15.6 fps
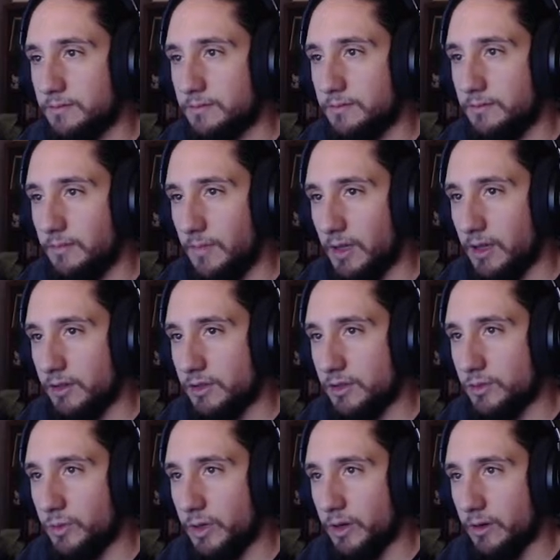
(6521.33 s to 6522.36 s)
Yeah, this is
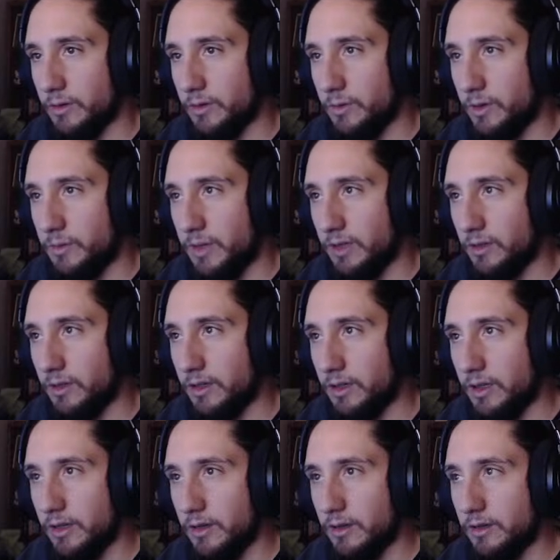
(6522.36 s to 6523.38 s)
weird. What am I looking at
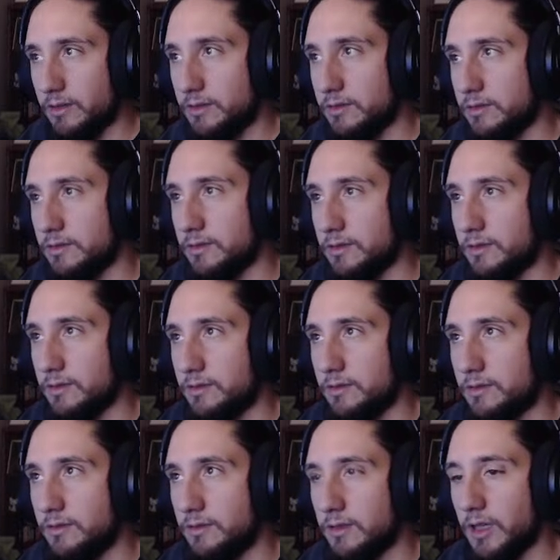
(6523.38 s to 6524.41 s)
here?
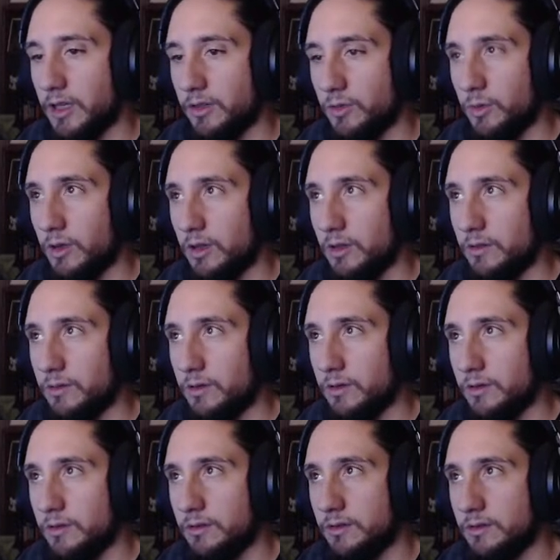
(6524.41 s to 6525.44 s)
Line
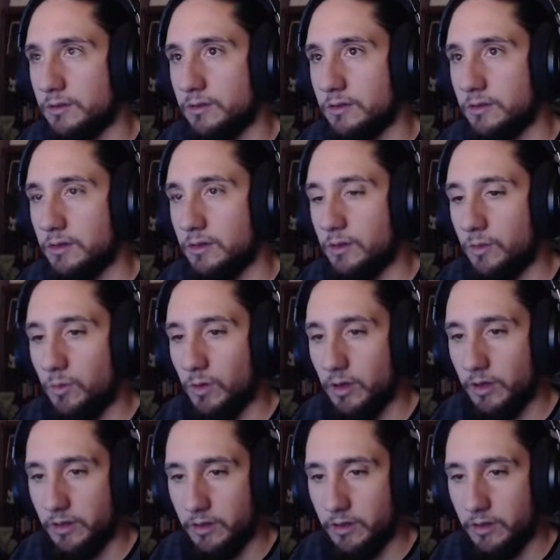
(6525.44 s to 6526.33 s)
1201.